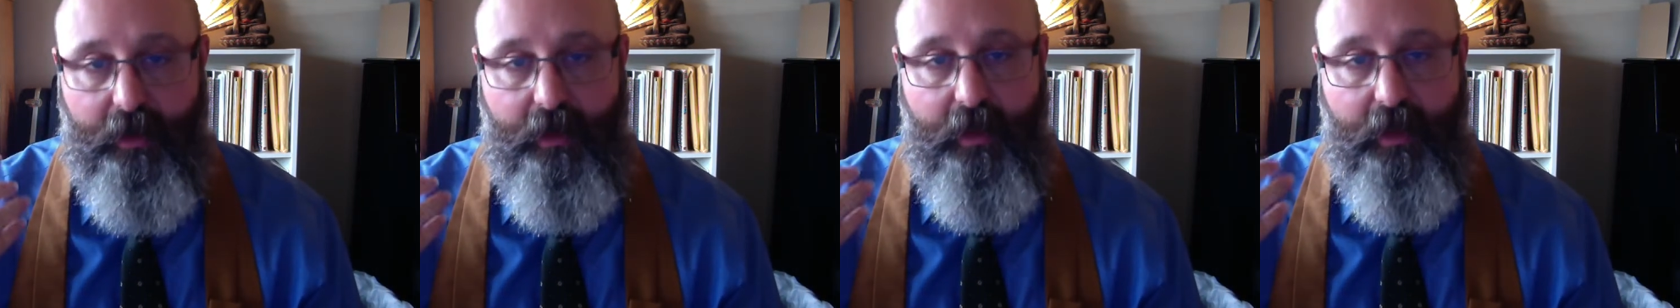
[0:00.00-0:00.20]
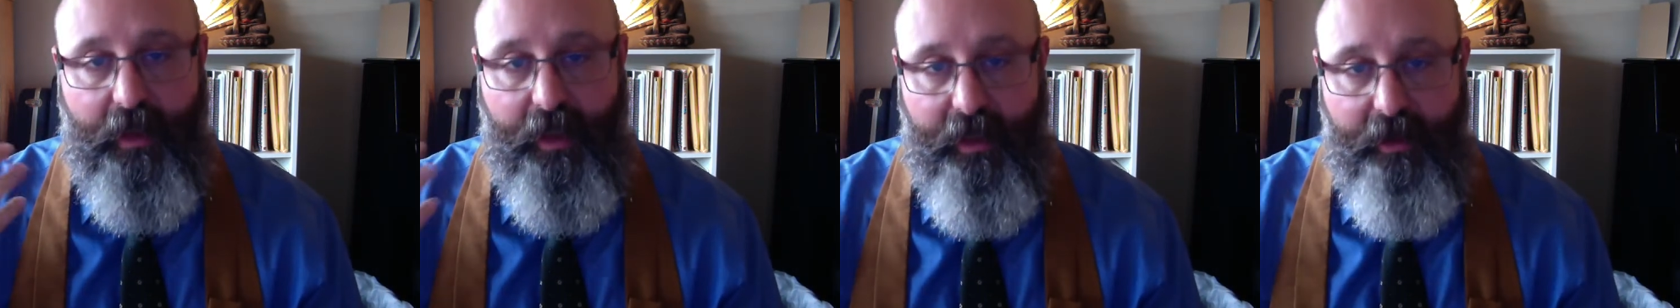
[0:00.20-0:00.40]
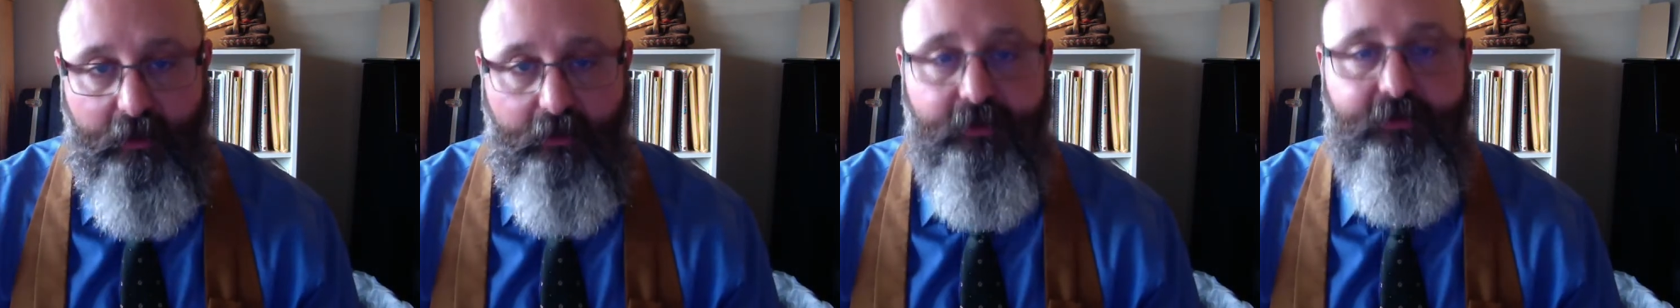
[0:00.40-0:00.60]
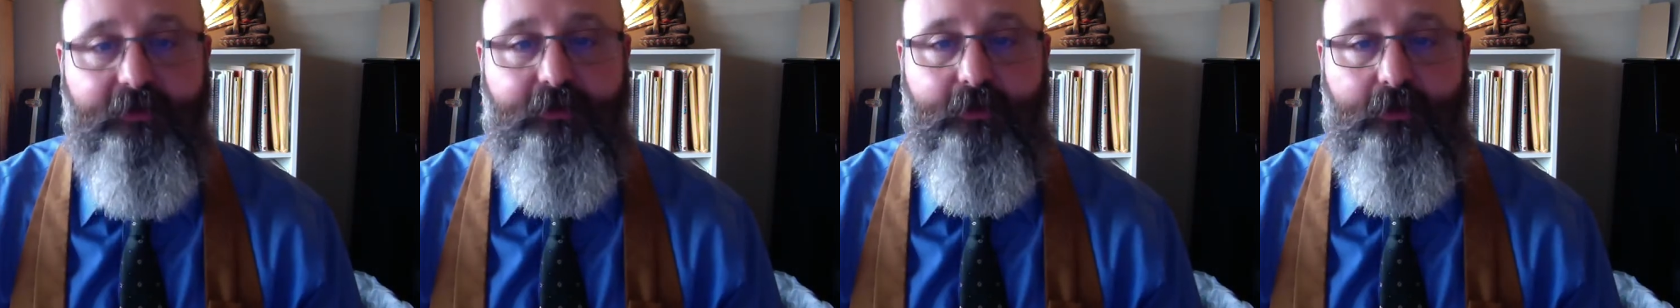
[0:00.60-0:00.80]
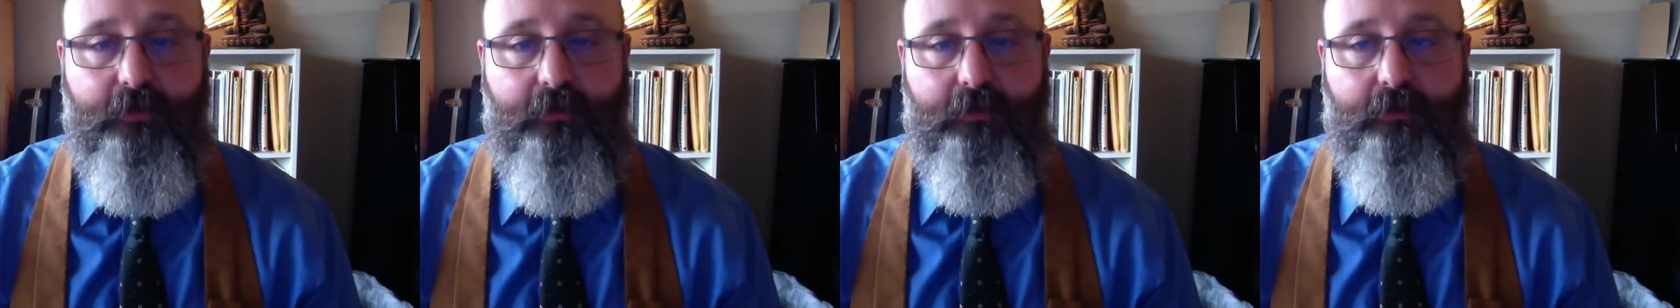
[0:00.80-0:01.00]
a
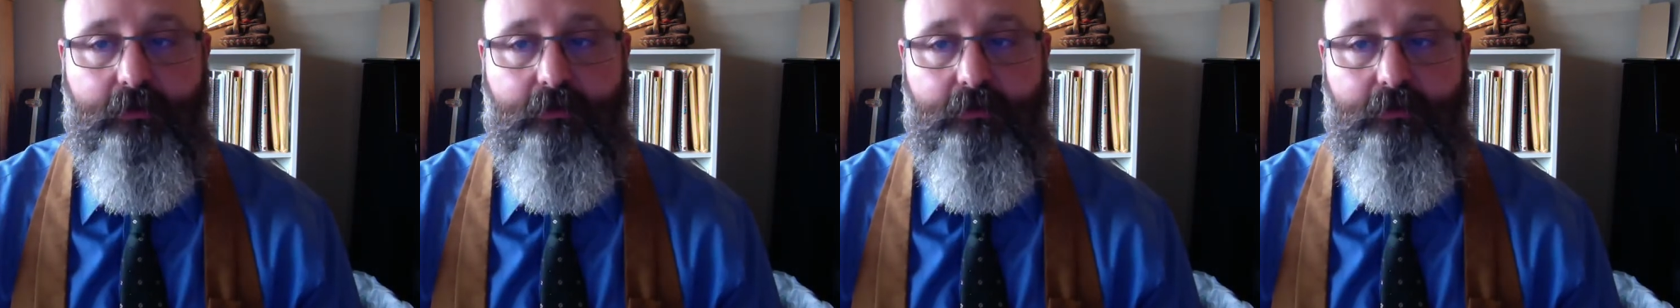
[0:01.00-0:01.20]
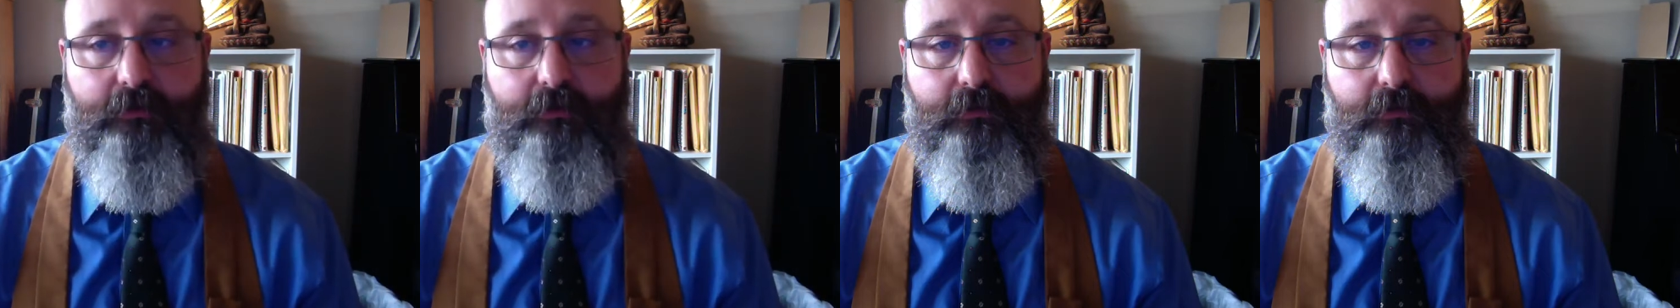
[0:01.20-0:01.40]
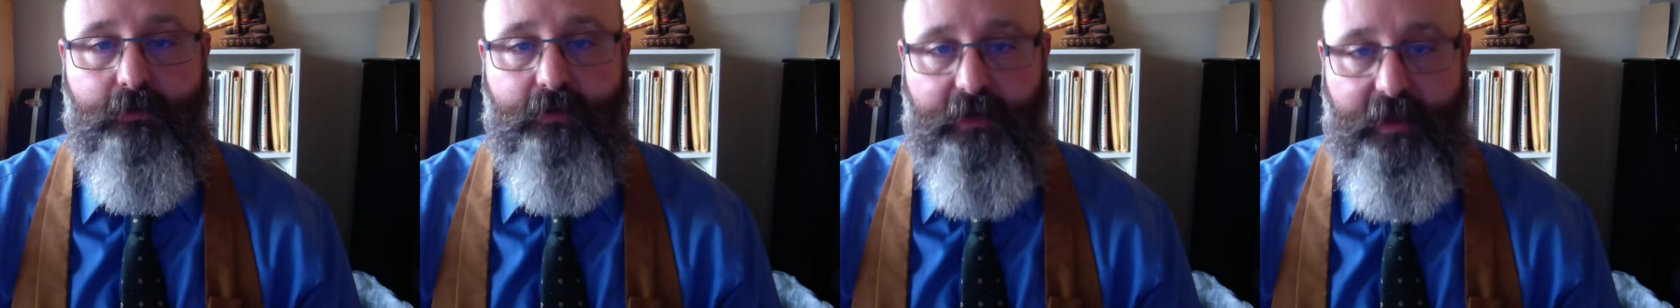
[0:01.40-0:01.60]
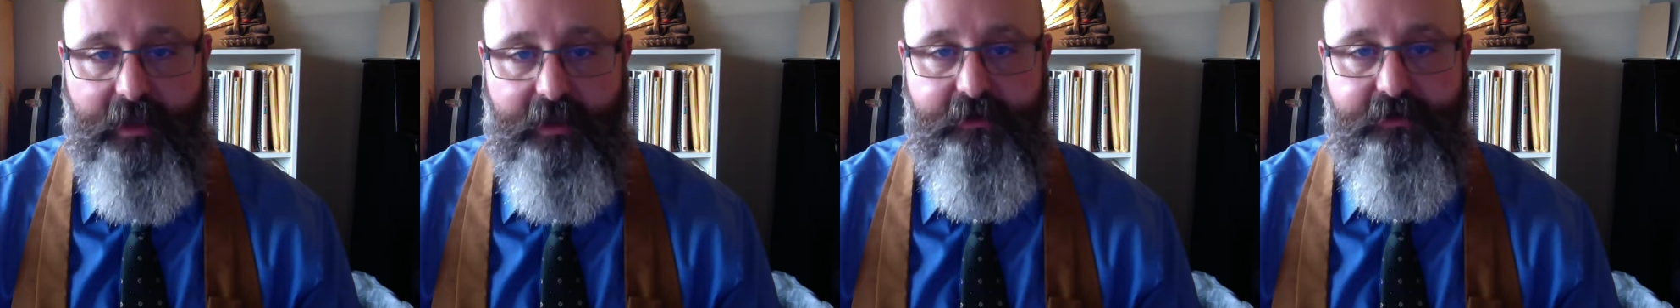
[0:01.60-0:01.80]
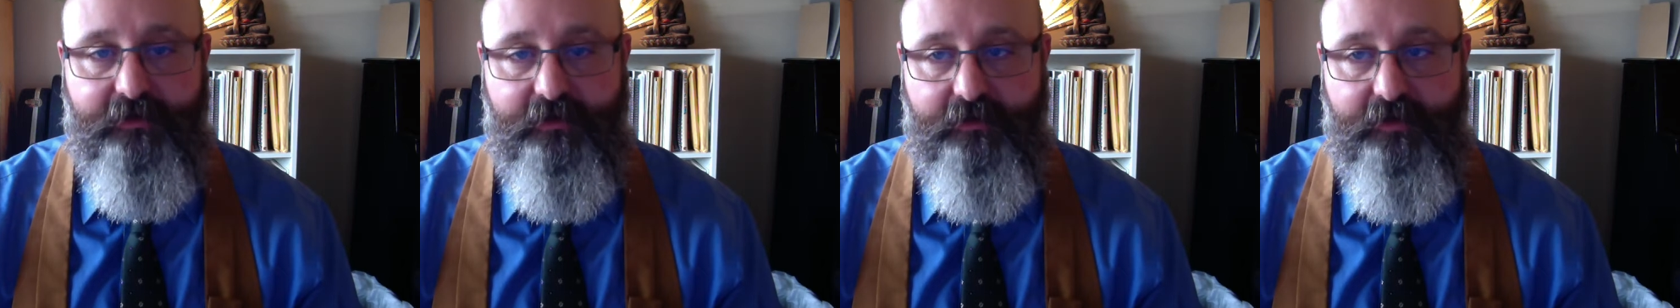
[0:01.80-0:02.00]
healthful
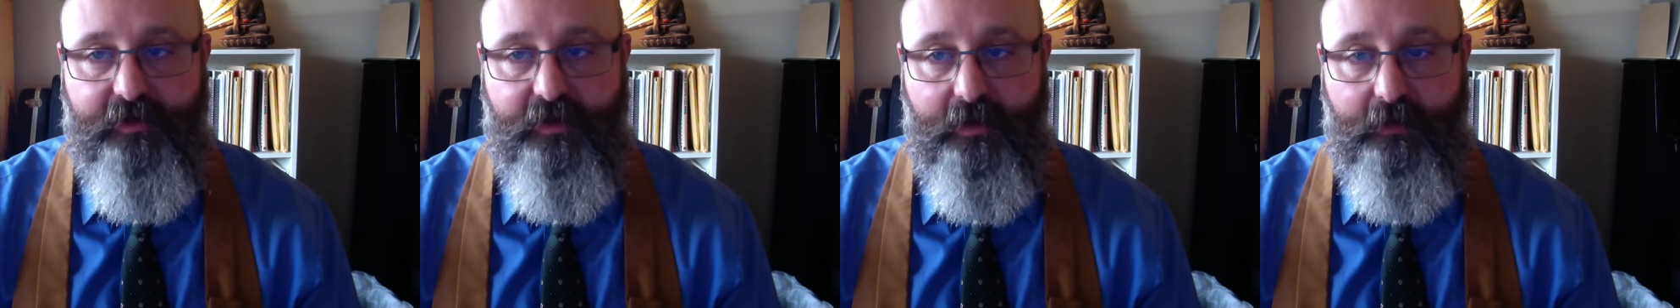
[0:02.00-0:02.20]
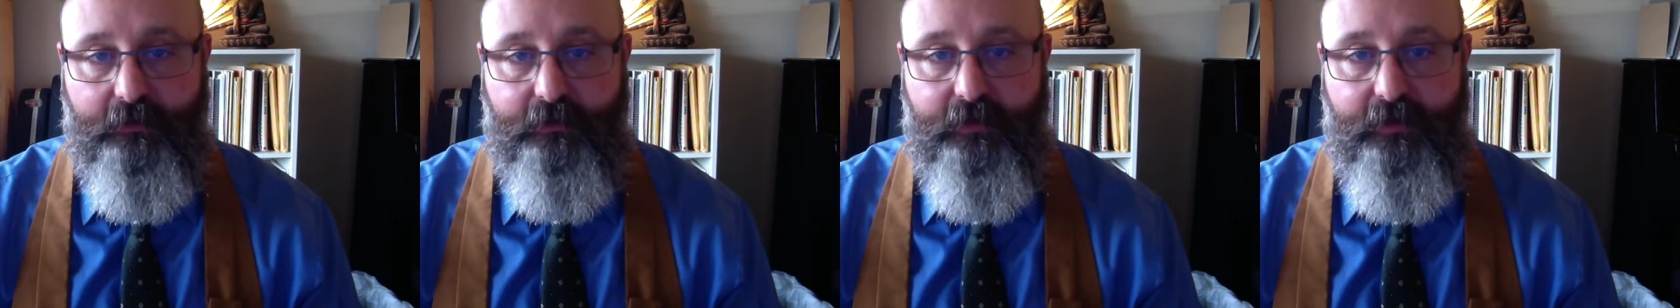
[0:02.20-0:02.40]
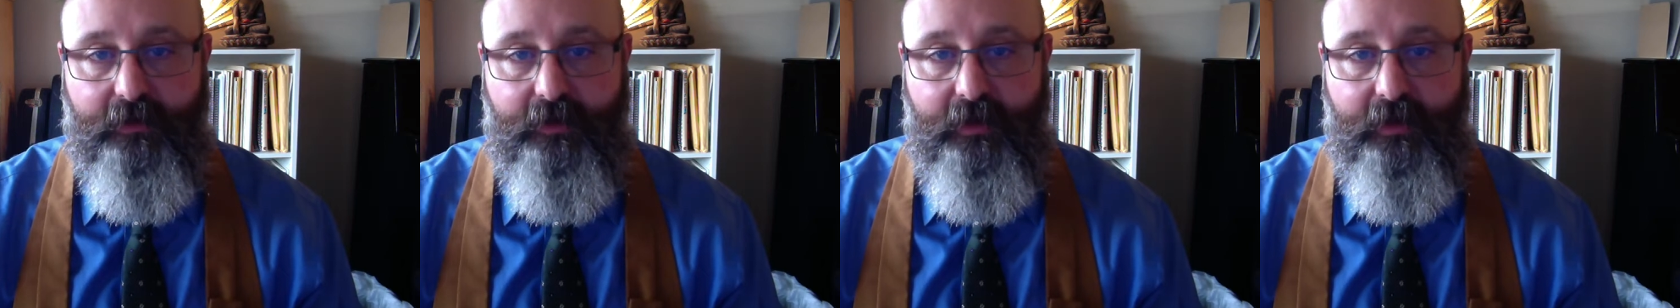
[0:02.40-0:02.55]
relationship